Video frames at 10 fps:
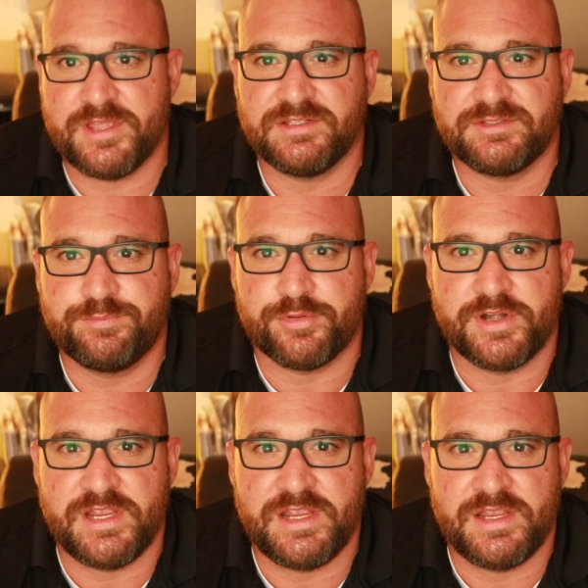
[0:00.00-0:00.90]
is
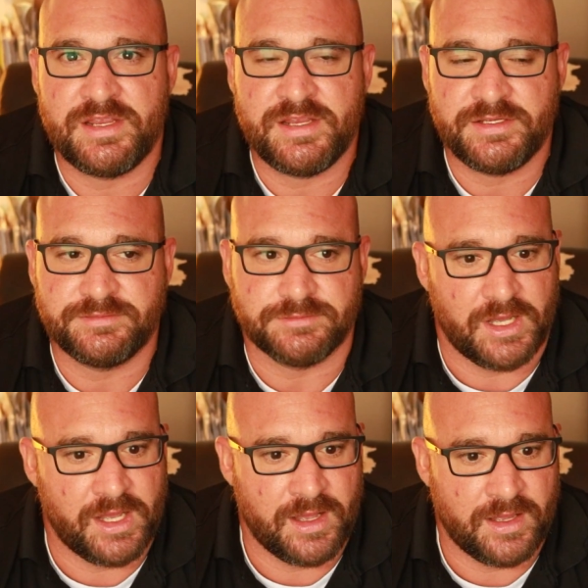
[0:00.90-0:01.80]
pretty,
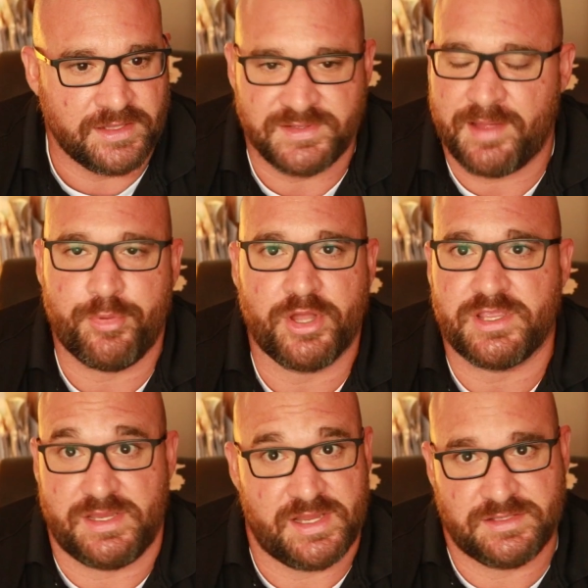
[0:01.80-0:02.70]
it's not buggy.